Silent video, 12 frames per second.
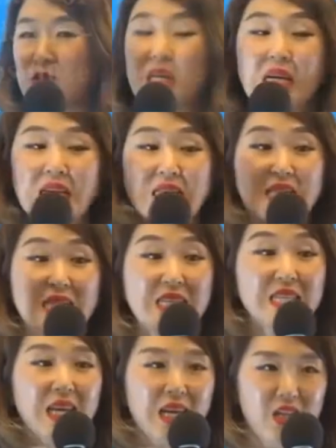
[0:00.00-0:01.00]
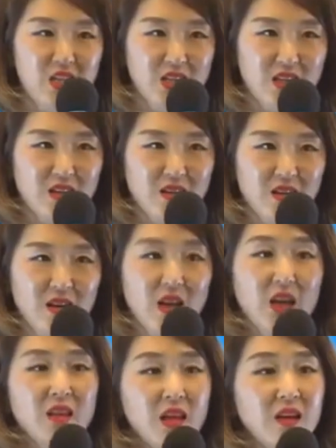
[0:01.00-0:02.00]
words. De-aging.
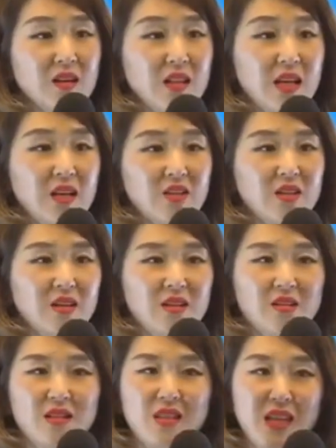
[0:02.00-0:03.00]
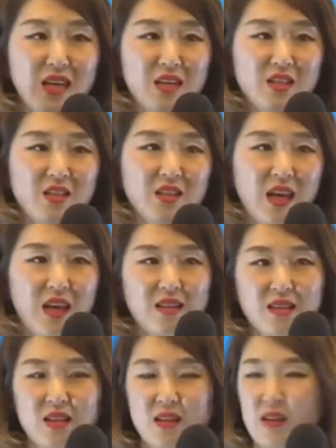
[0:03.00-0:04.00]
In English, de-aging,
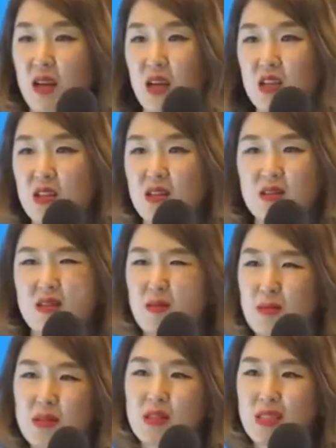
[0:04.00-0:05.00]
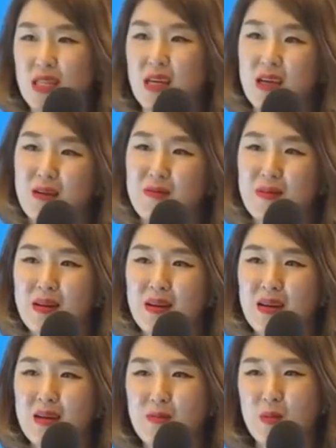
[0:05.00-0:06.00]
anti-aging is almost the same.
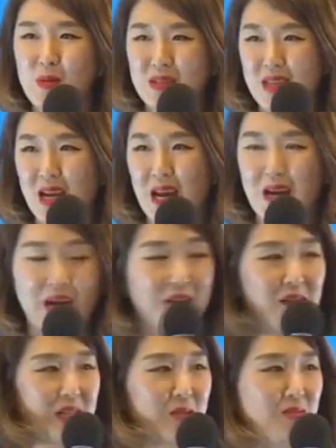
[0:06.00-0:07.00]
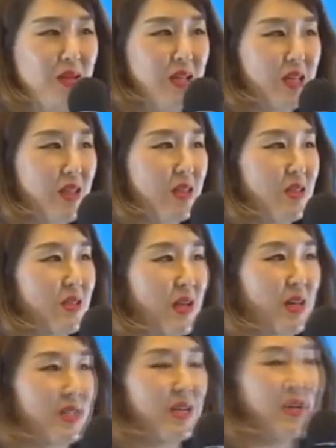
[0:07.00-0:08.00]
But how they're explaining this is
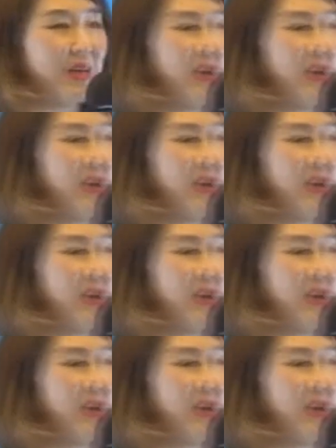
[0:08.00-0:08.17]
that